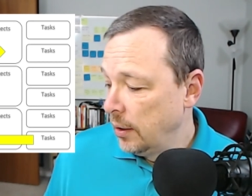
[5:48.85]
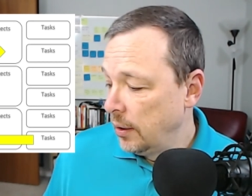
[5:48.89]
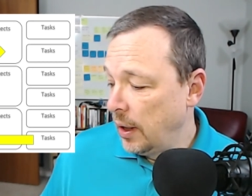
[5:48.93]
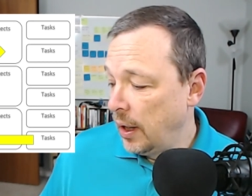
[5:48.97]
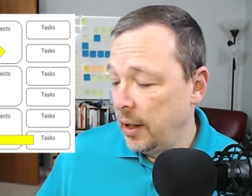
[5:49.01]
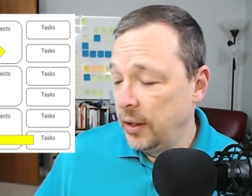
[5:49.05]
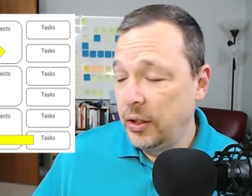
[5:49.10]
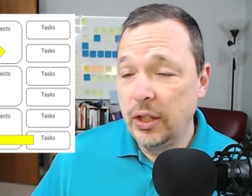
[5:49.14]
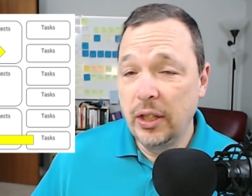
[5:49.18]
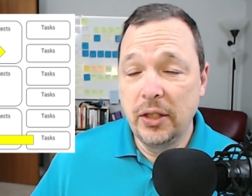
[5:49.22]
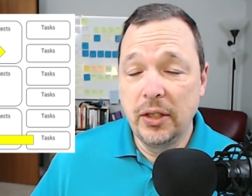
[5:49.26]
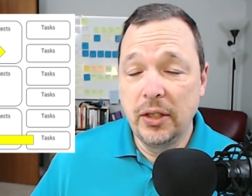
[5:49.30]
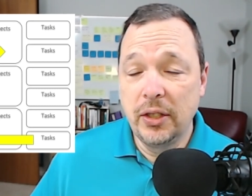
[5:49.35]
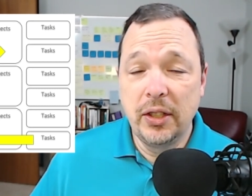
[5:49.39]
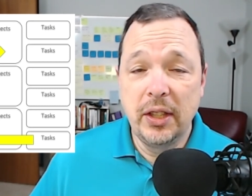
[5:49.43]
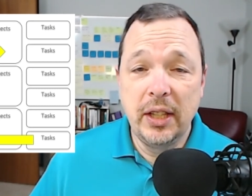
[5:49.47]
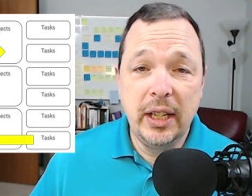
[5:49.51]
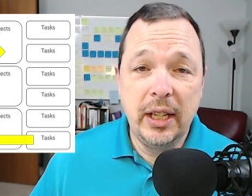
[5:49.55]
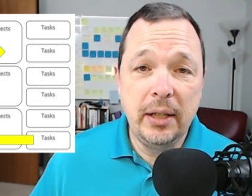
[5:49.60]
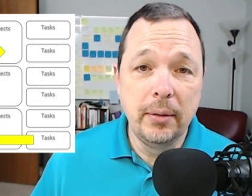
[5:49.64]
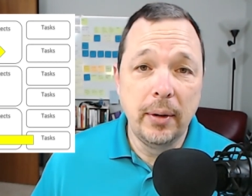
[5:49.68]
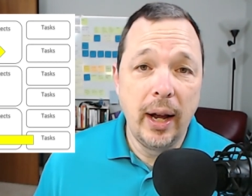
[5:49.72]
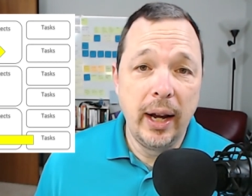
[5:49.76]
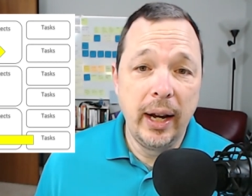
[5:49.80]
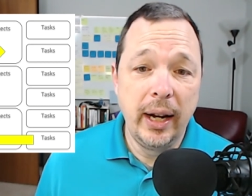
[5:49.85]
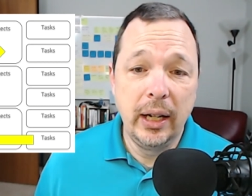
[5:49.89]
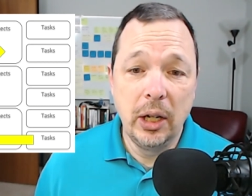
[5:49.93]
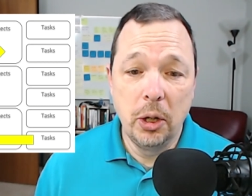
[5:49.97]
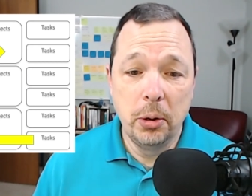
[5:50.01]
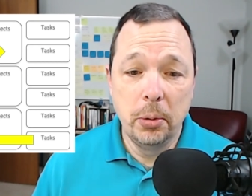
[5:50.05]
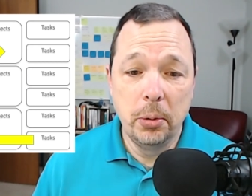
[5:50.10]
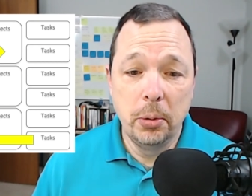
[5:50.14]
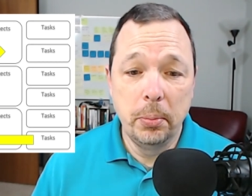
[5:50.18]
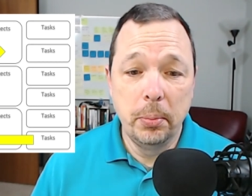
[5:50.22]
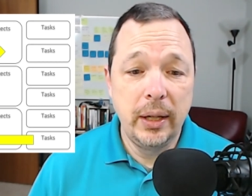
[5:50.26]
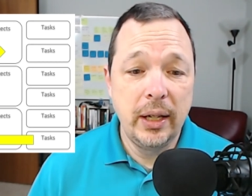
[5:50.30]
not just the right
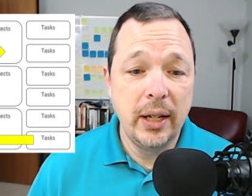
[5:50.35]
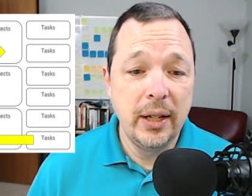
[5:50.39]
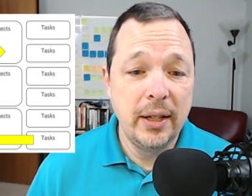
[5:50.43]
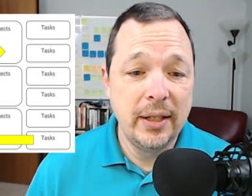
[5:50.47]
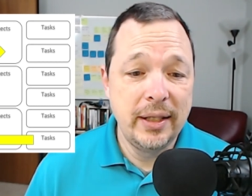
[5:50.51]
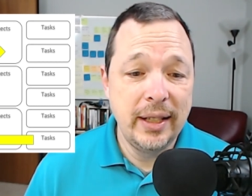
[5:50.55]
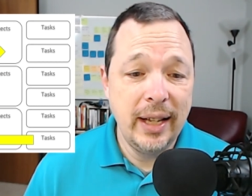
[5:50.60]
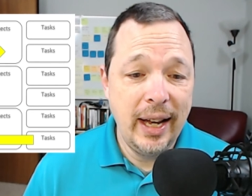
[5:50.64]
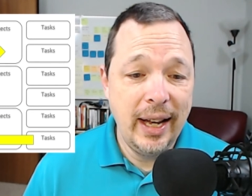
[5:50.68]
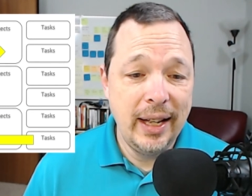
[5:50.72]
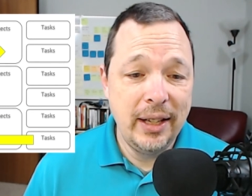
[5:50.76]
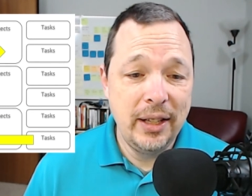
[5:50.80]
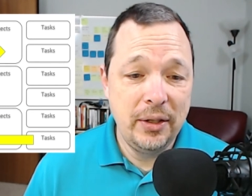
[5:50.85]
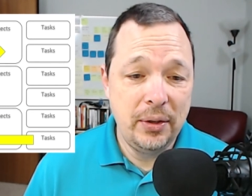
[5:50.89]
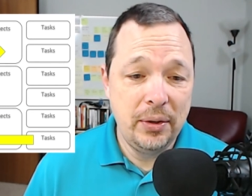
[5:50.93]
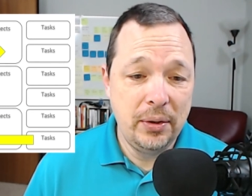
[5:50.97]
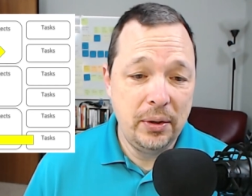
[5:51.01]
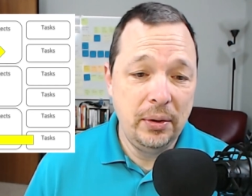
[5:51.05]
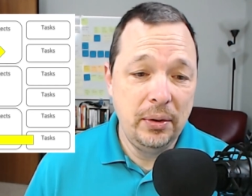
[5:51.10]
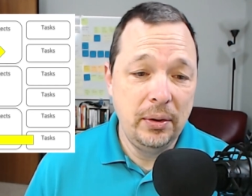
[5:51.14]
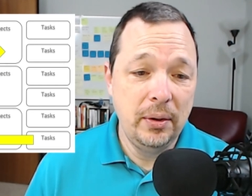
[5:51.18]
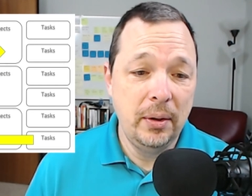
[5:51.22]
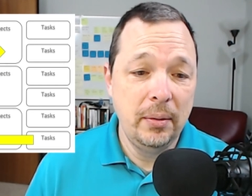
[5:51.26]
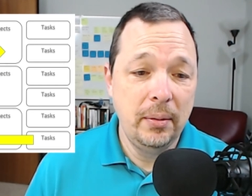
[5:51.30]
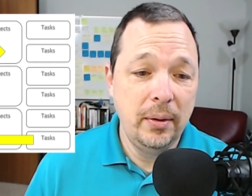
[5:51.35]
goal? Because as